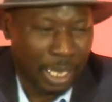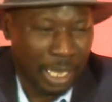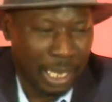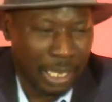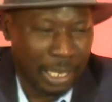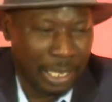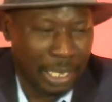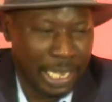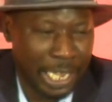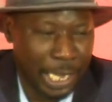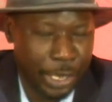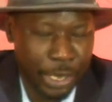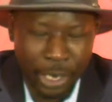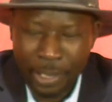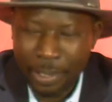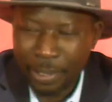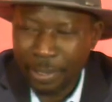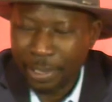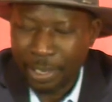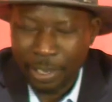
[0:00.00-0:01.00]

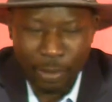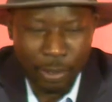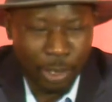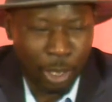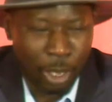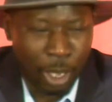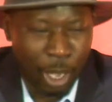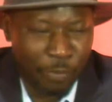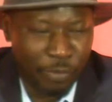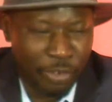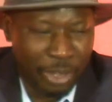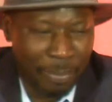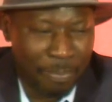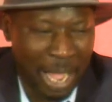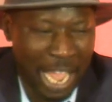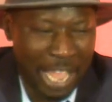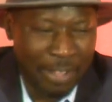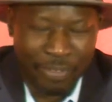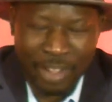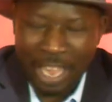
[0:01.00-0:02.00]
leader of the
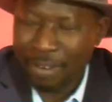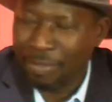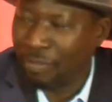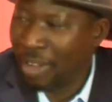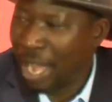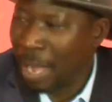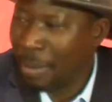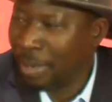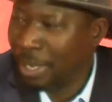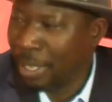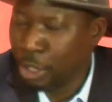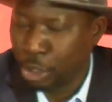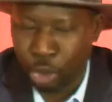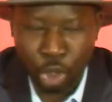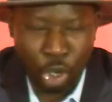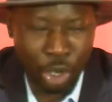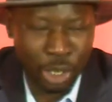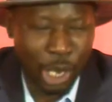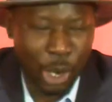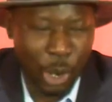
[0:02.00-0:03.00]
Baifal family,
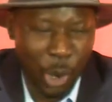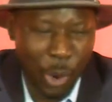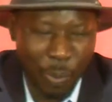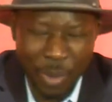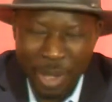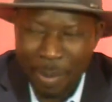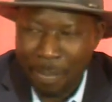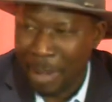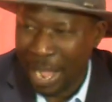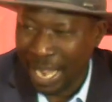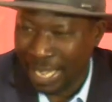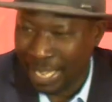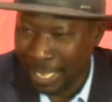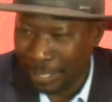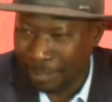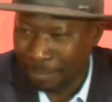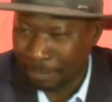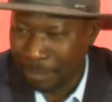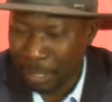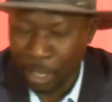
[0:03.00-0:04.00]
Sohna Umi Mbake,
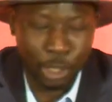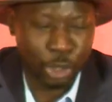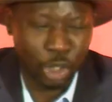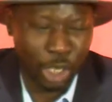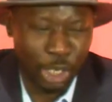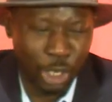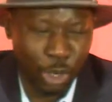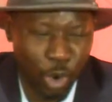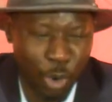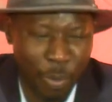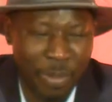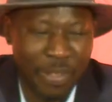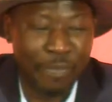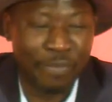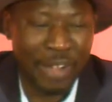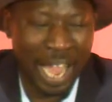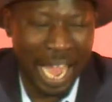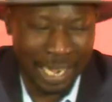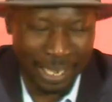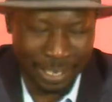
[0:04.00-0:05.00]
Sohna Umi
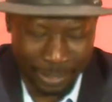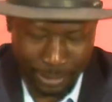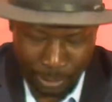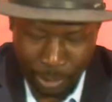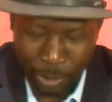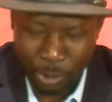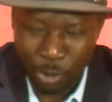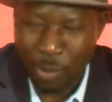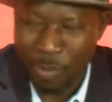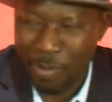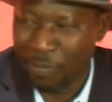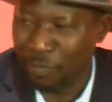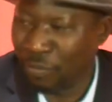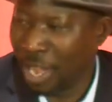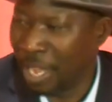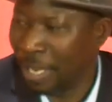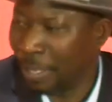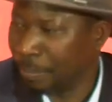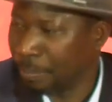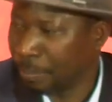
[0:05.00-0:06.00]

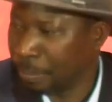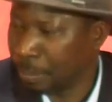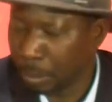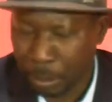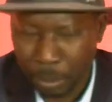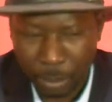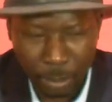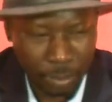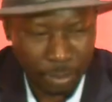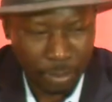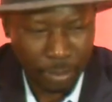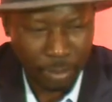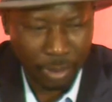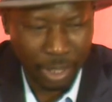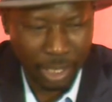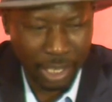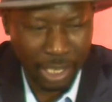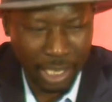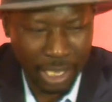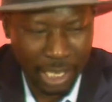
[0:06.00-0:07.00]
Fall.
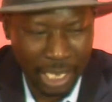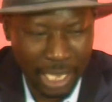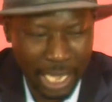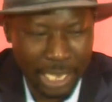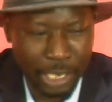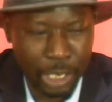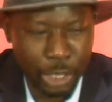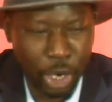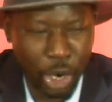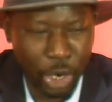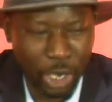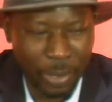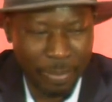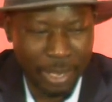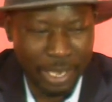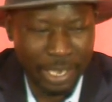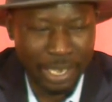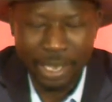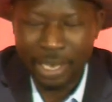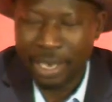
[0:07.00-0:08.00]
And the
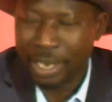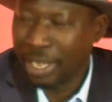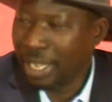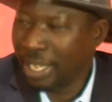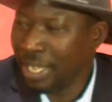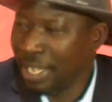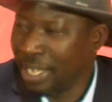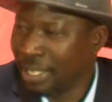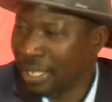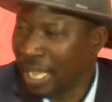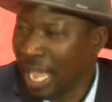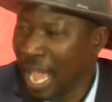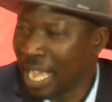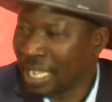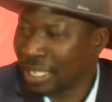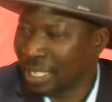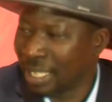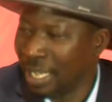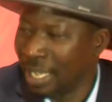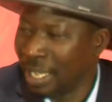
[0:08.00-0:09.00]
document is
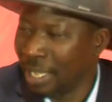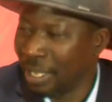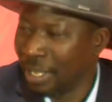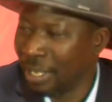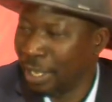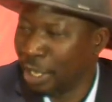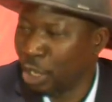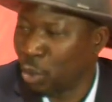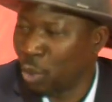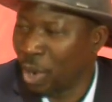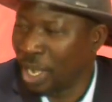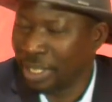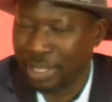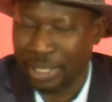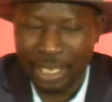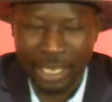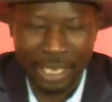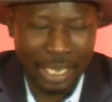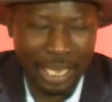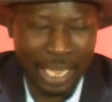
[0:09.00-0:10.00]

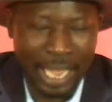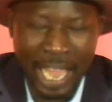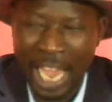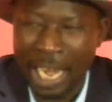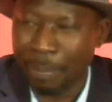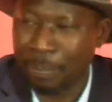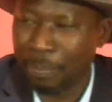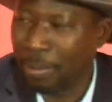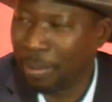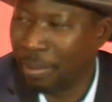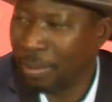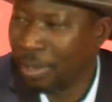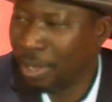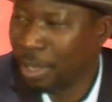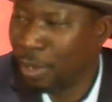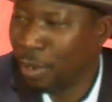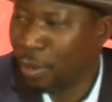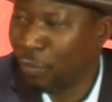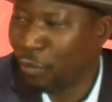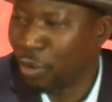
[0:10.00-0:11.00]
requesting help
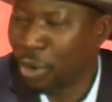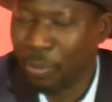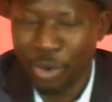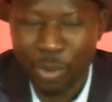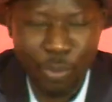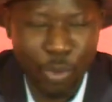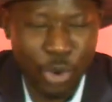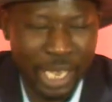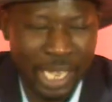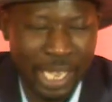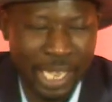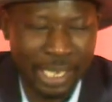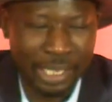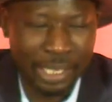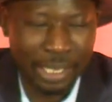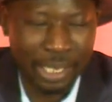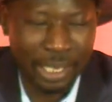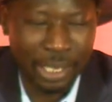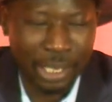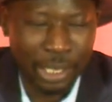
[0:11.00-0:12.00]
from the Murids
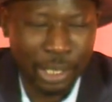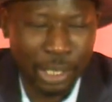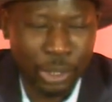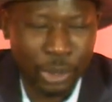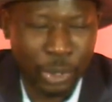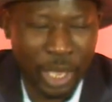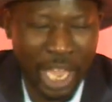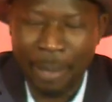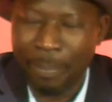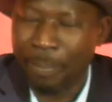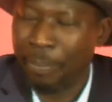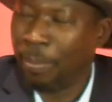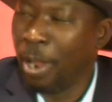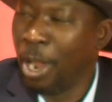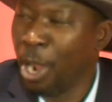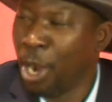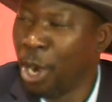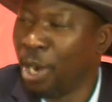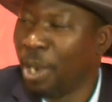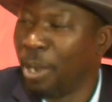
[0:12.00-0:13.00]
to help
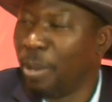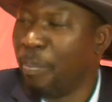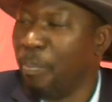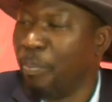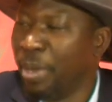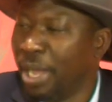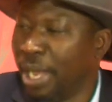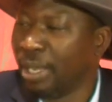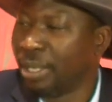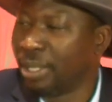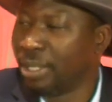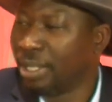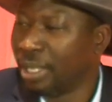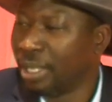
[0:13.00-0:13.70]
her build